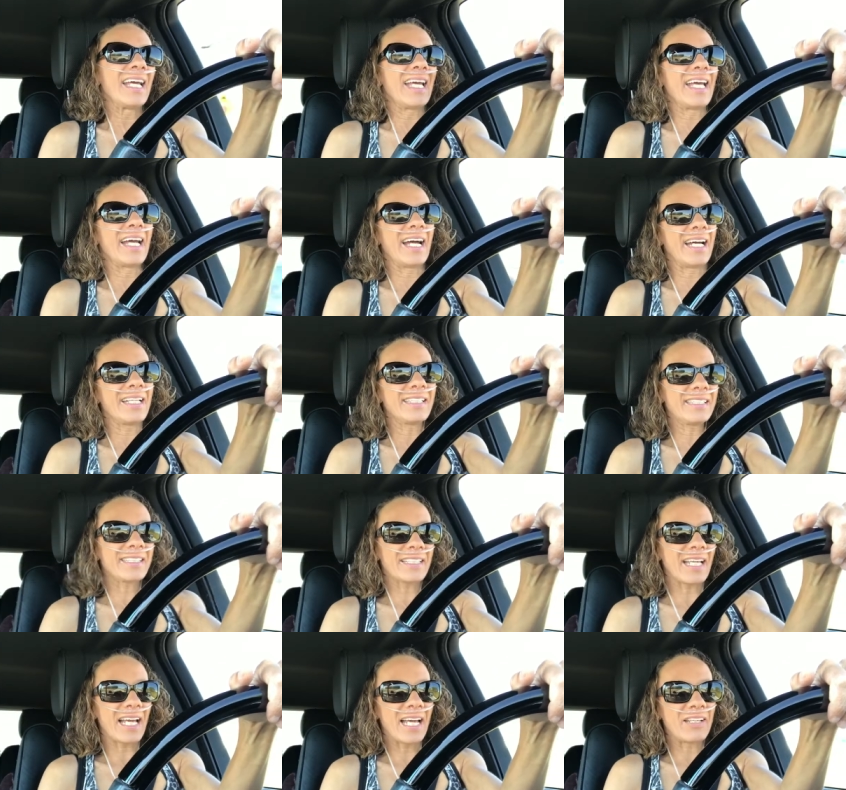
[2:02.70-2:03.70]

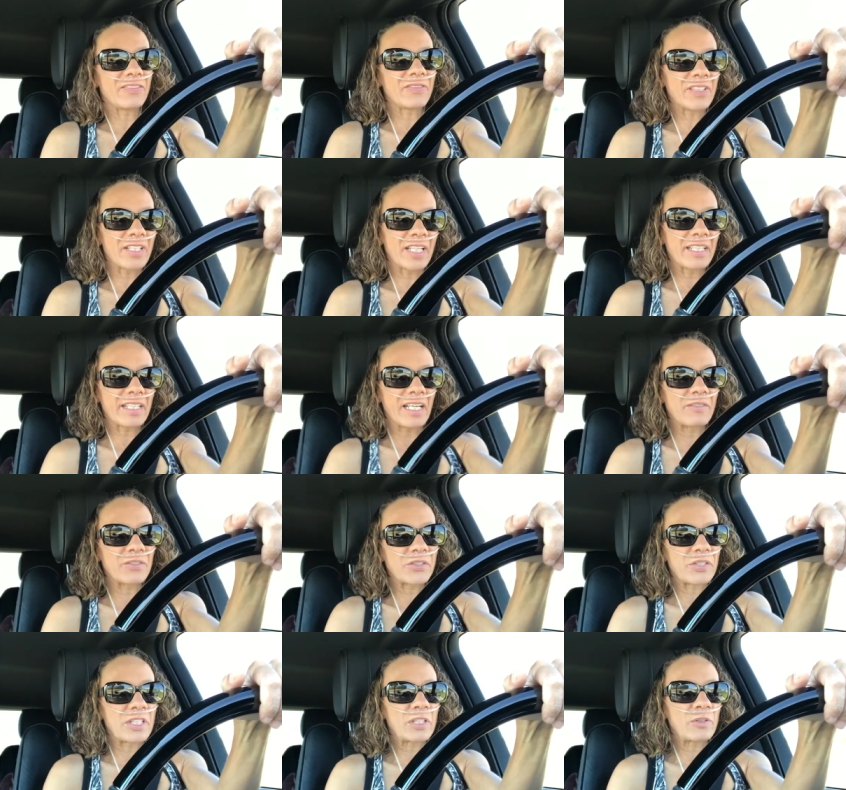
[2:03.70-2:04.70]
And I feel like I'm
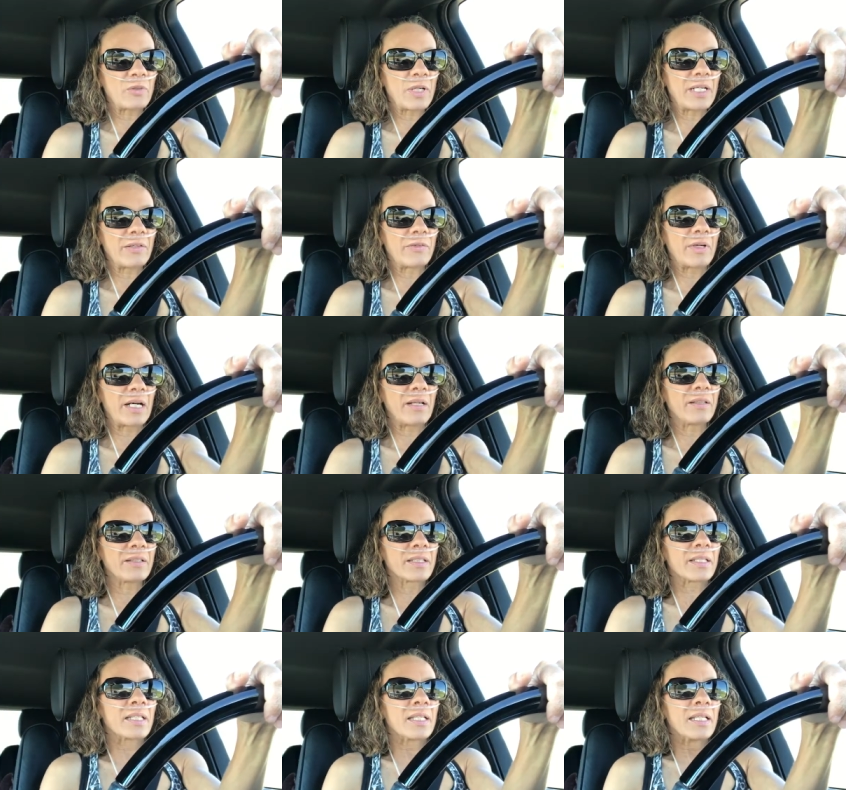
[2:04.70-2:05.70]
doing quite well.
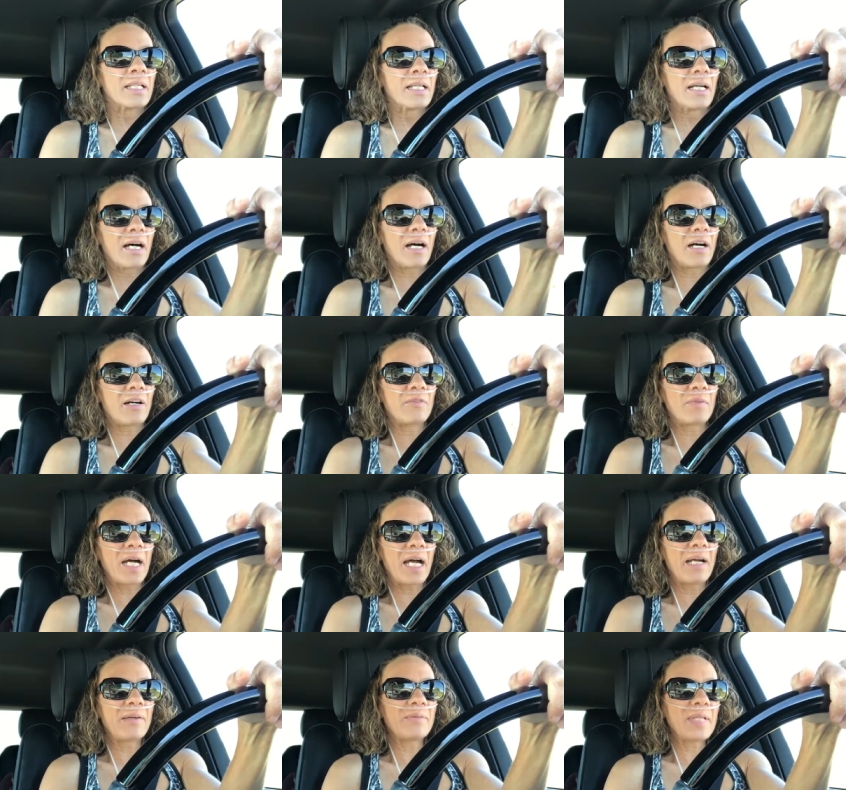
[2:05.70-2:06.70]
Um,
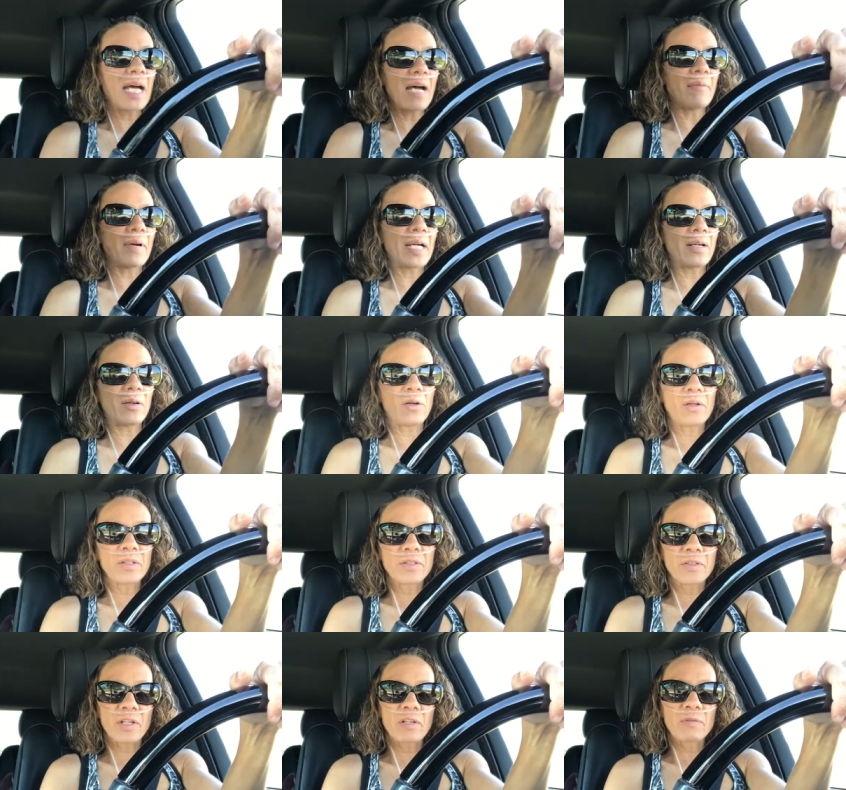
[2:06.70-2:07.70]
I'm not my
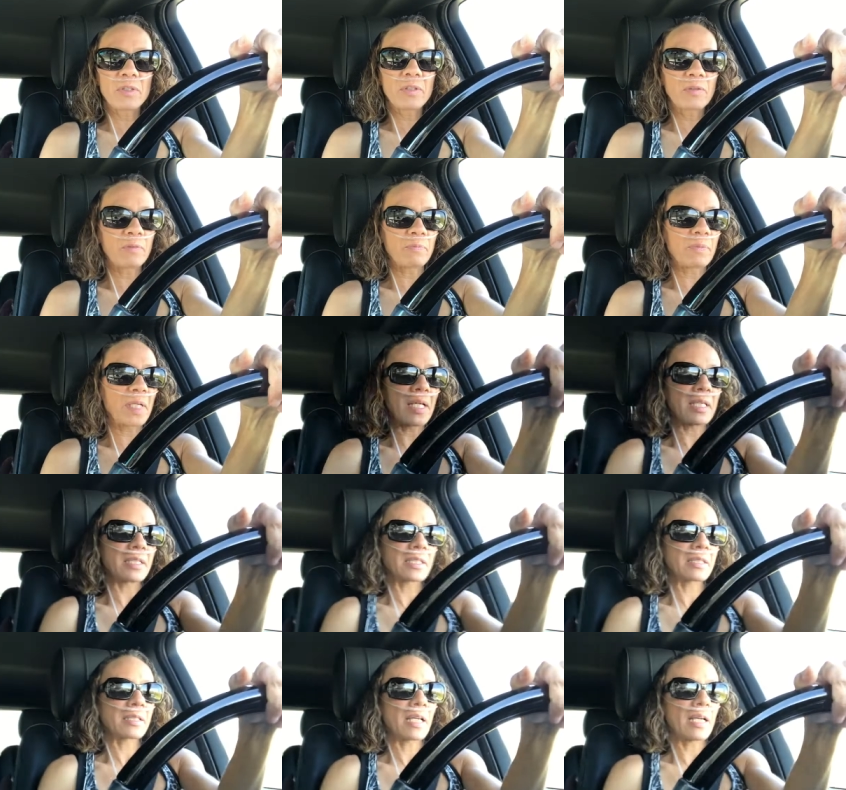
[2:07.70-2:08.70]
old normal, but
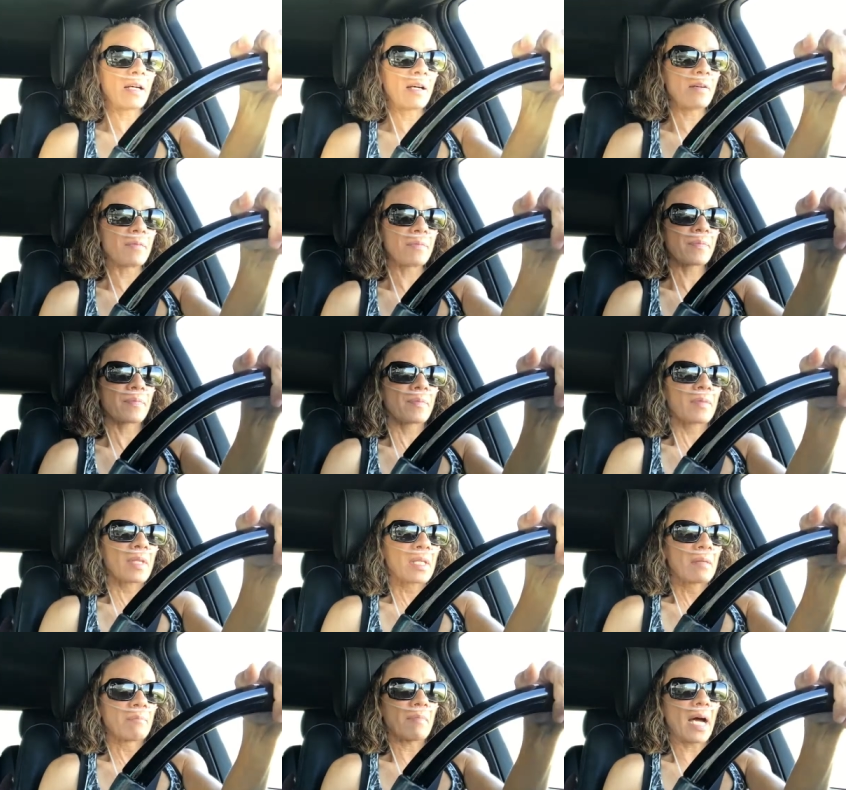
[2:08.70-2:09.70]

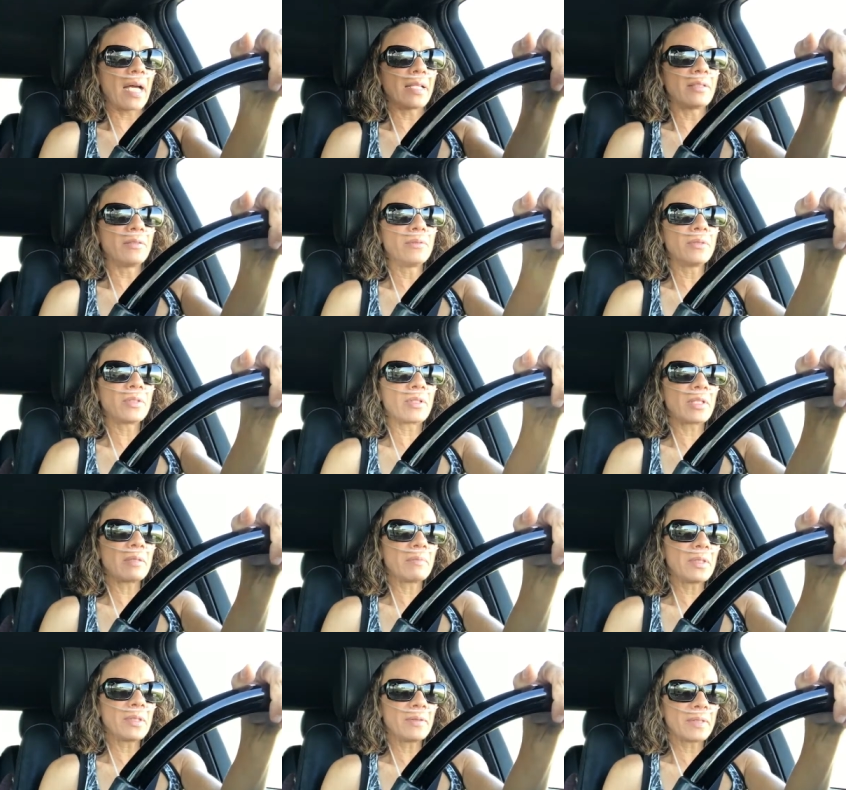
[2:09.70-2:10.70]
um, my new
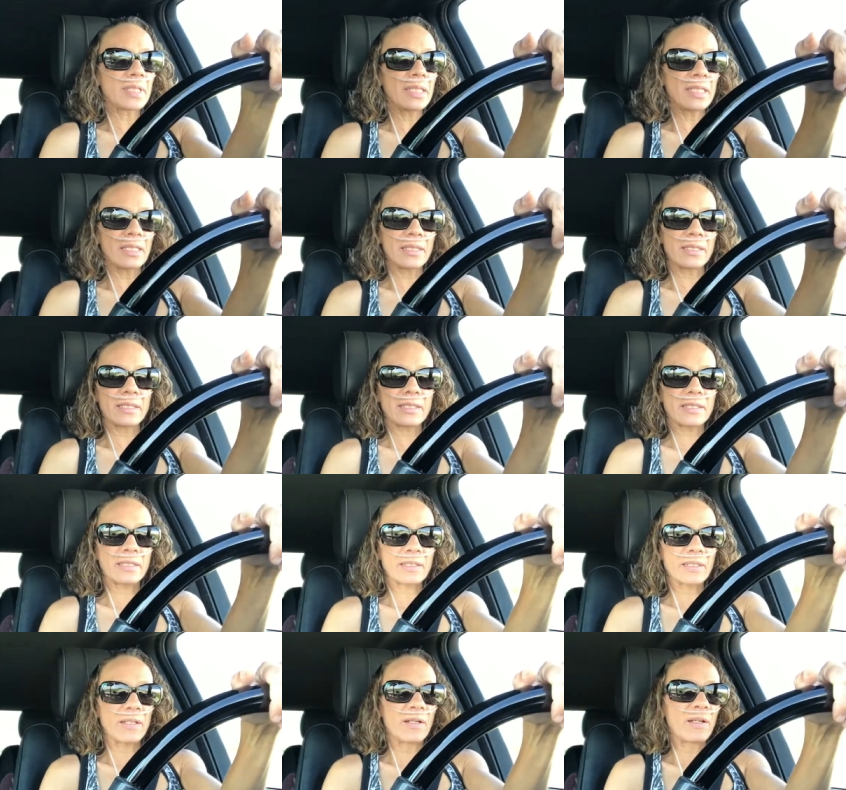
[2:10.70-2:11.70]
normal is
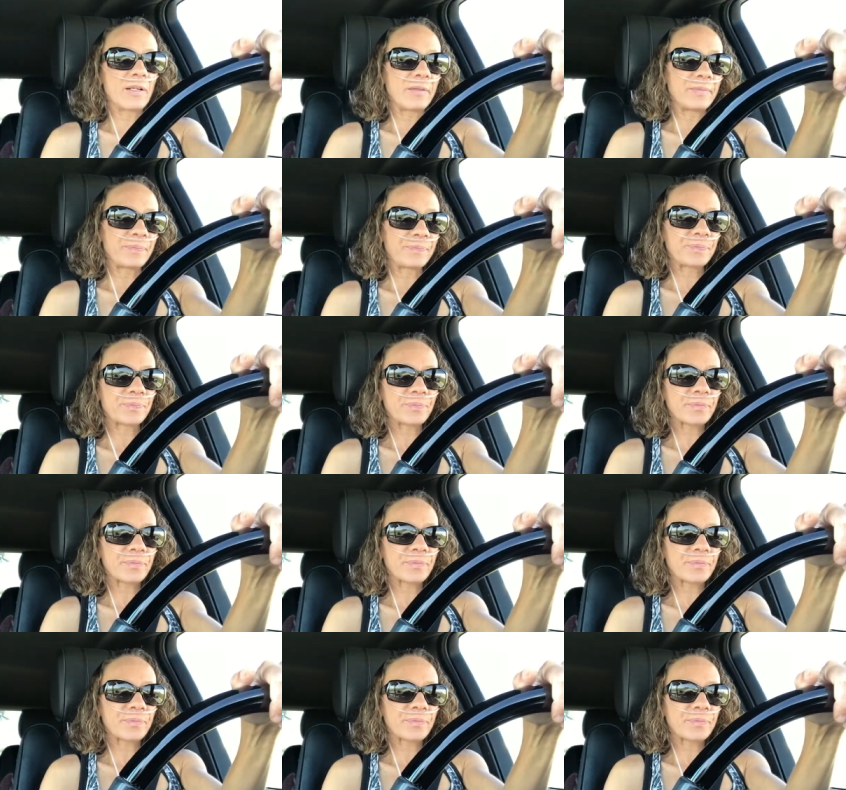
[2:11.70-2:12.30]
um,